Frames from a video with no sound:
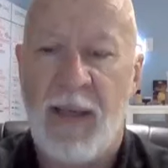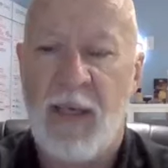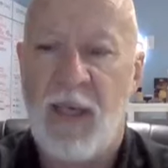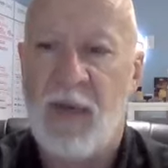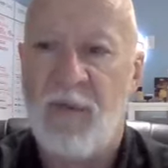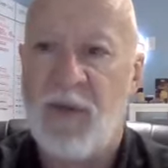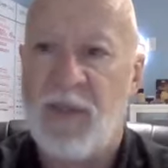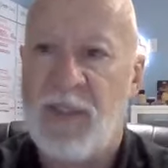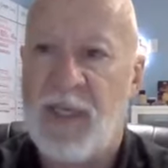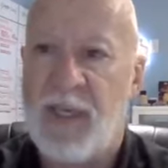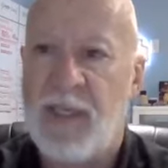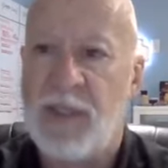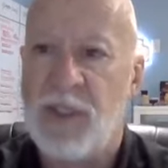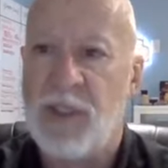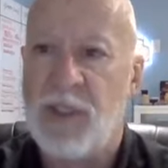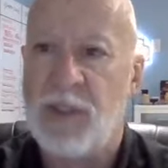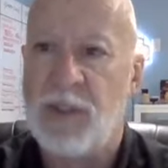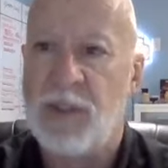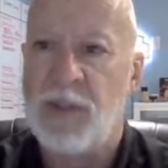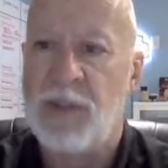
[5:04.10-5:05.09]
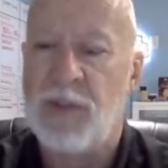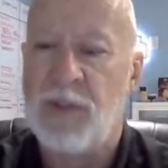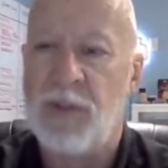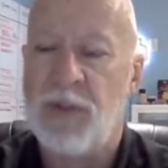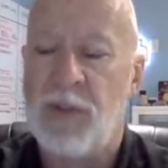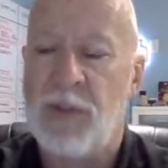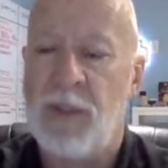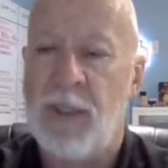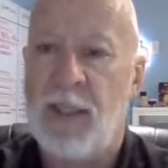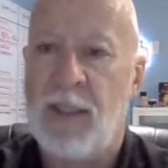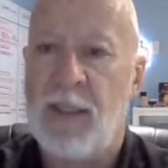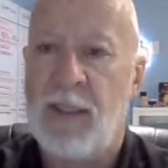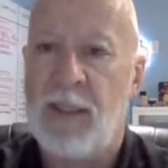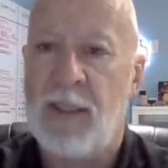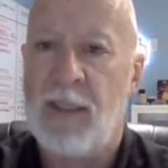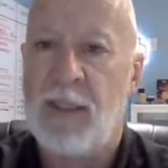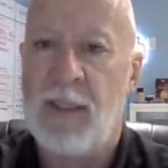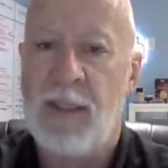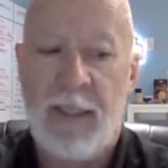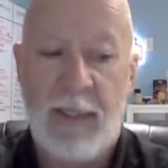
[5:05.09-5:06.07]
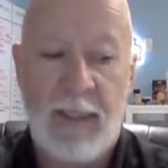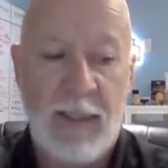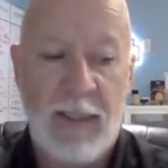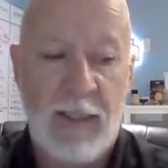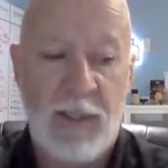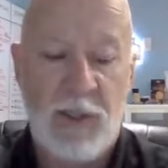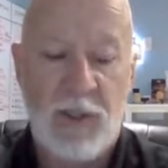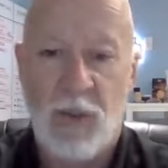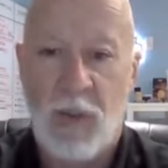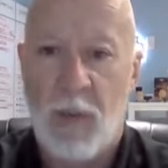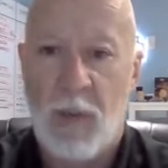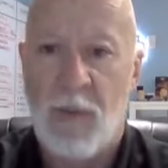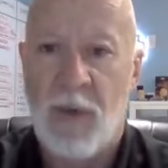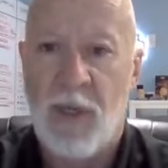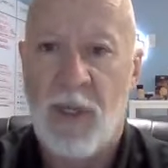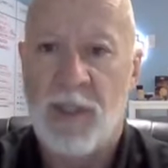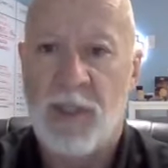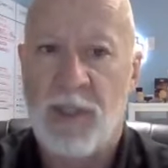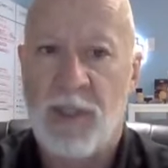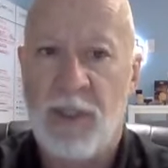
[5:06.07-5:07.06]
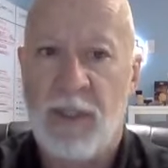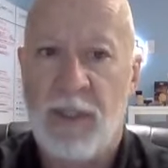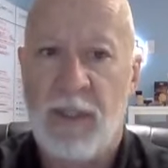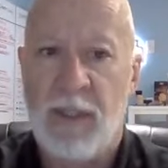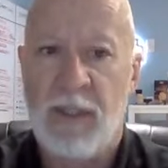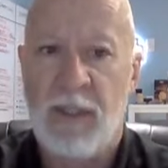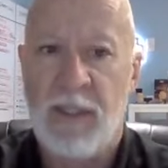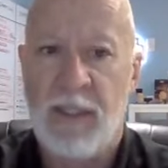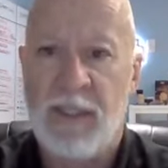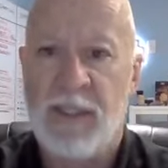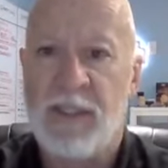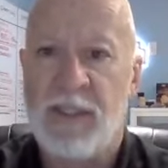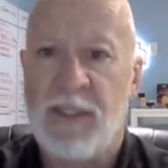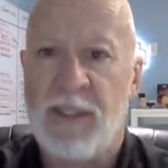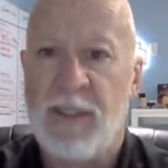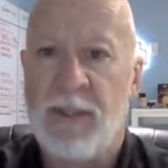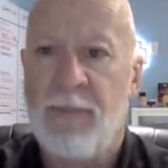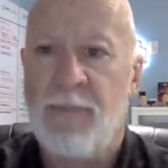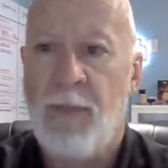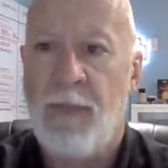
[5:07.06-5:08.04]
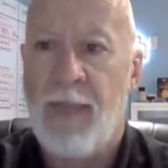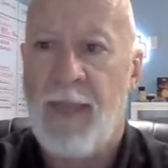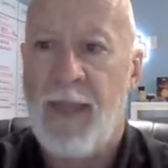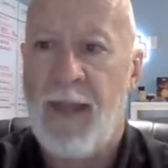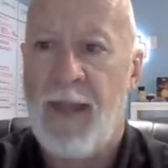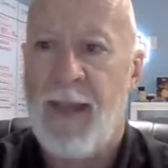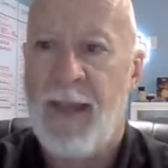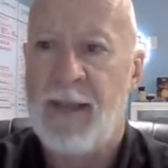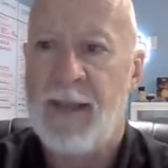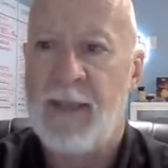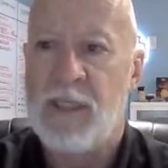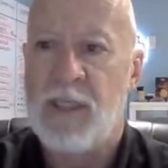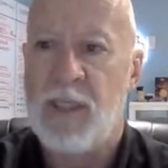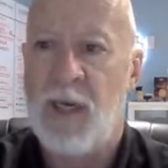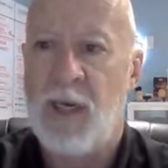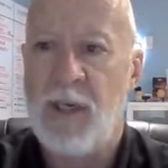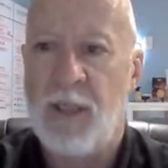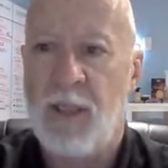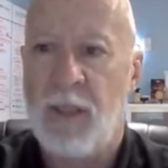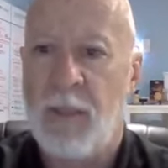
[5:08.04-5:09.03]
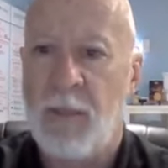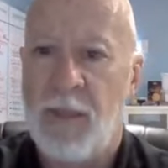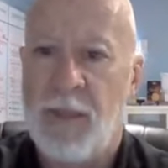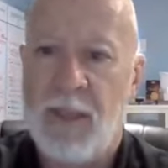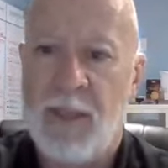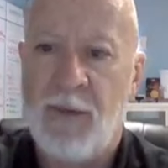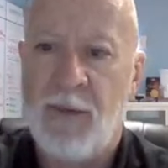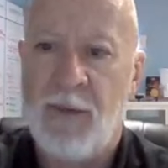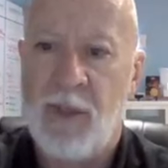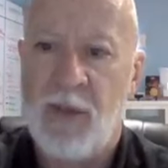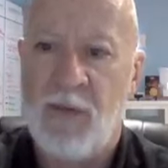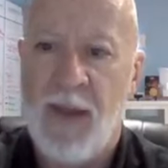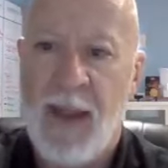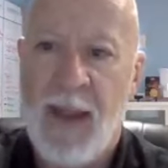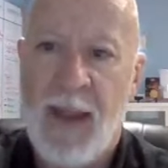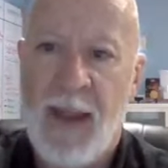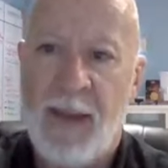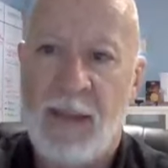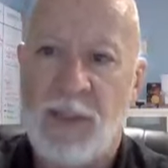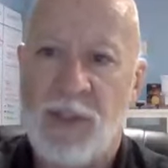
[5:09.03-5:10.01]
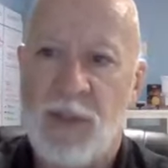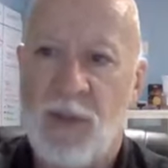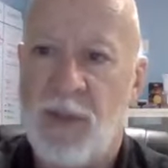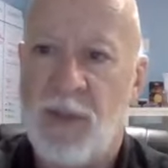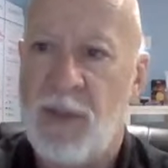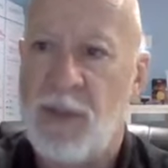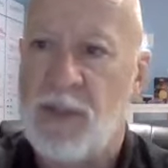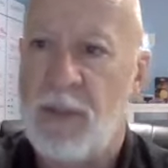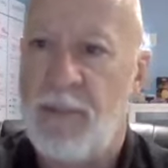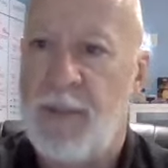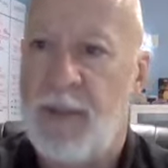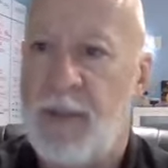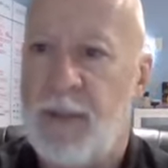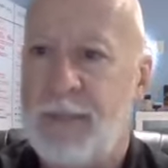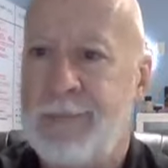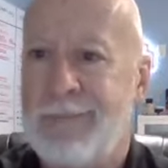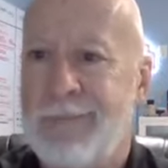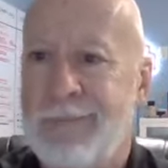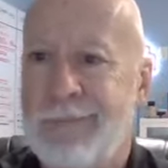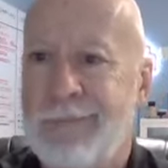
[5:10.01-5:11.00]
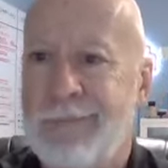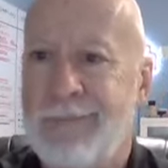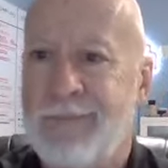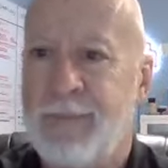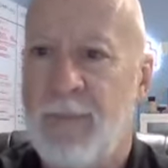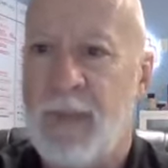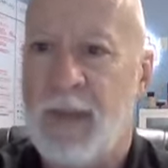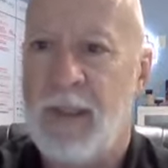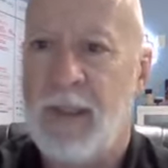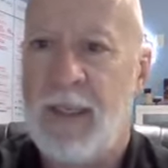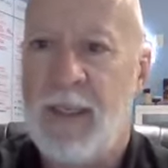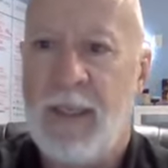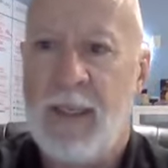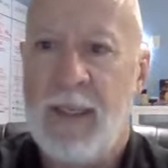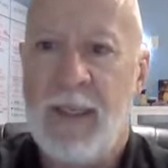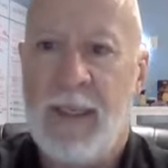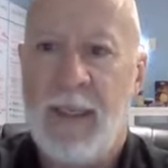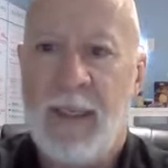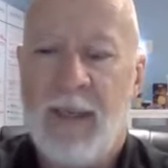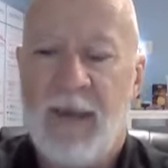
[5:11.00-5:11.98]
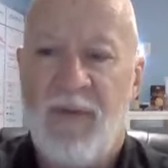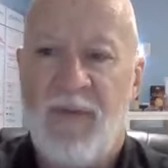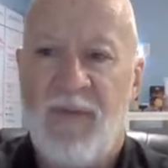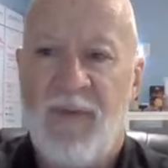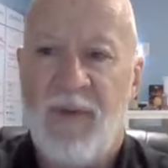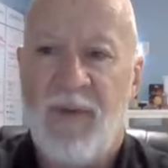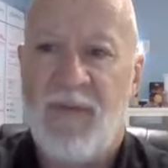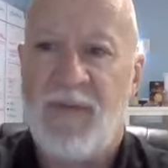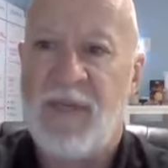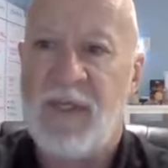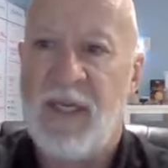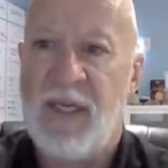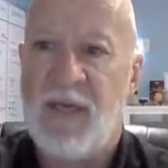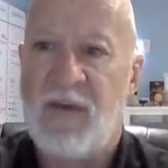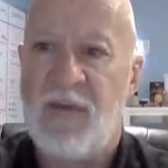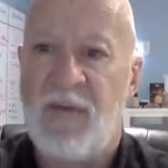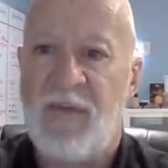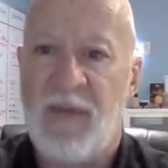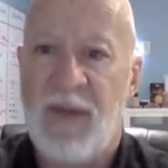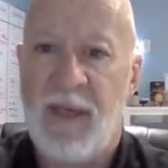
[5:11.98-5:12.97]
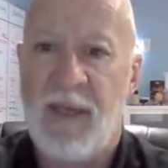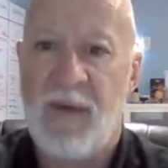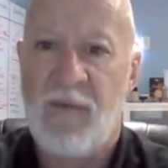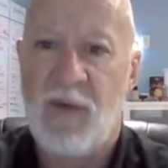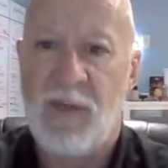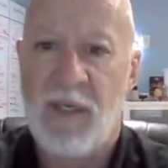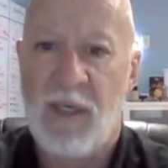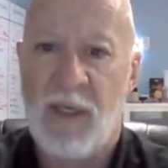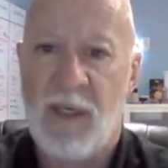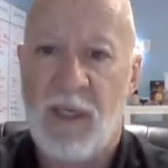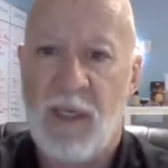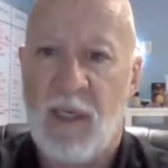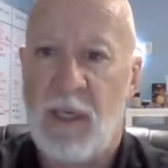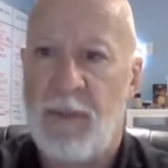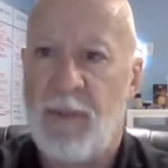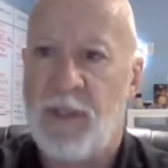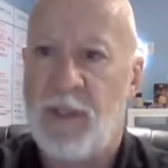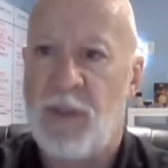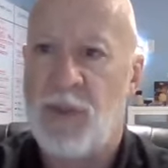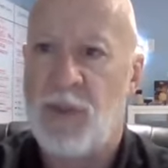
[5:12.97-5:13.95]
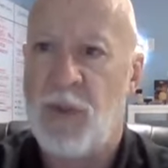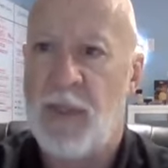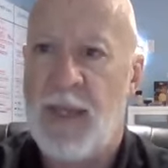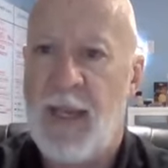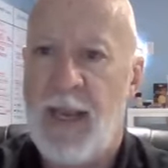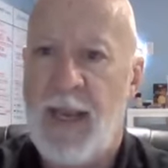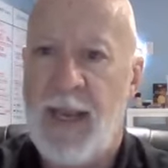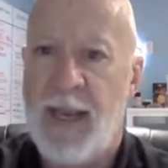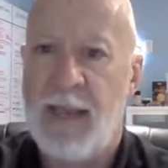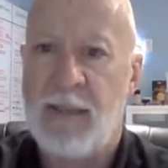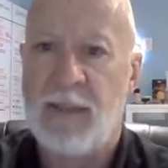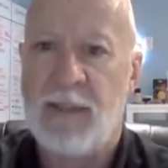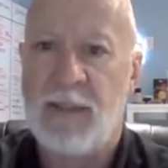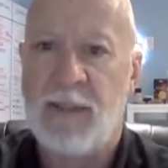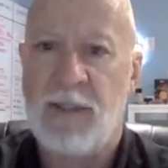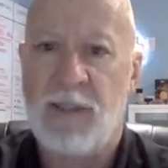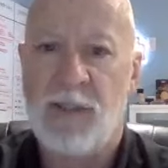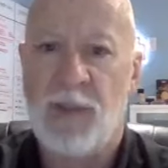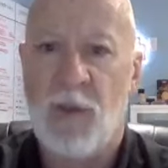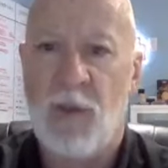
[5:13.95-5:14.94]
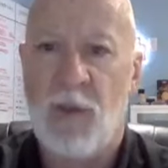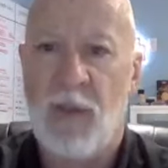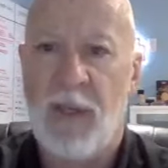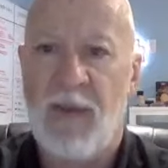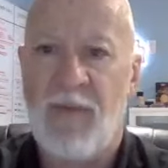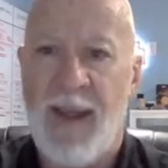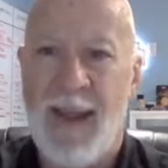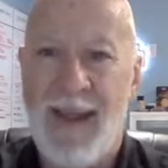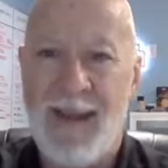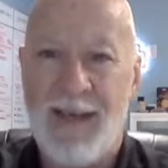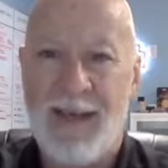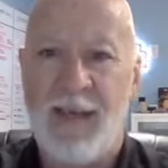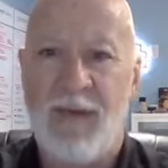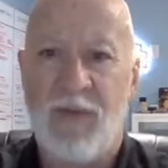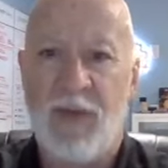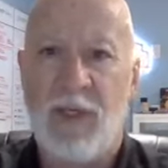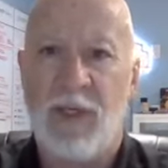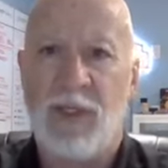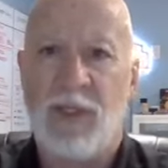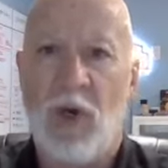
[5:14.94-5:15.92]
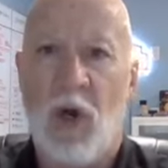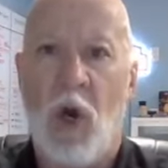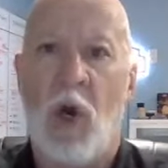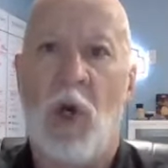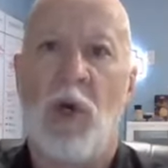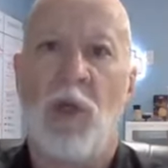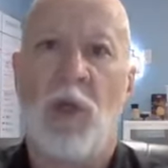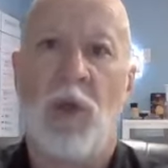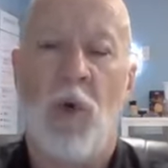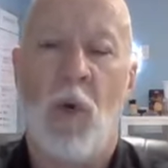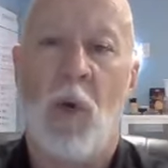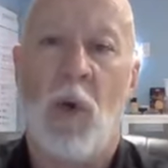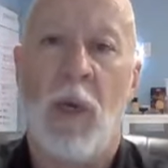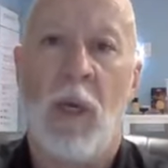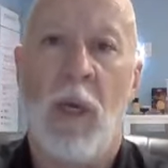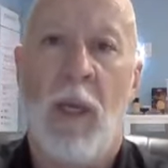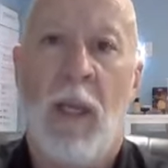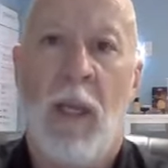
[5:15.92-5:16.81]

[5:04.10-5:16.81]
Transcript: enough attention to uh, to our production list, and it's gotten a little bit out of hand. So there's about mm, 15 flavors that are coming to an end. So if any of these are your